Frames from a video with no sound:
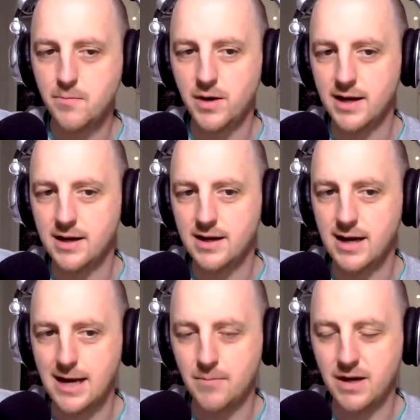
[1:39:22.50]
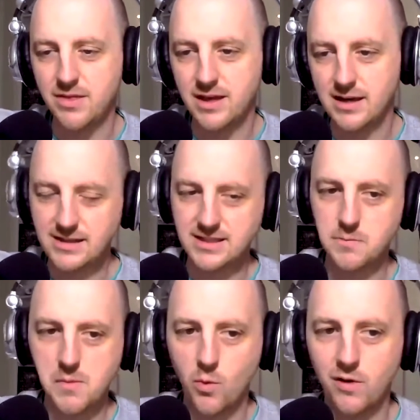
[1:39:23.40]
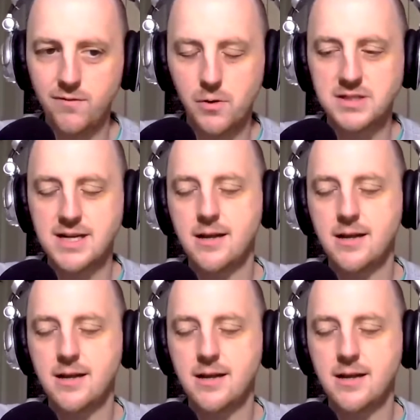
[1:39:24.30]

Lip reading: but I think it needs to be more focused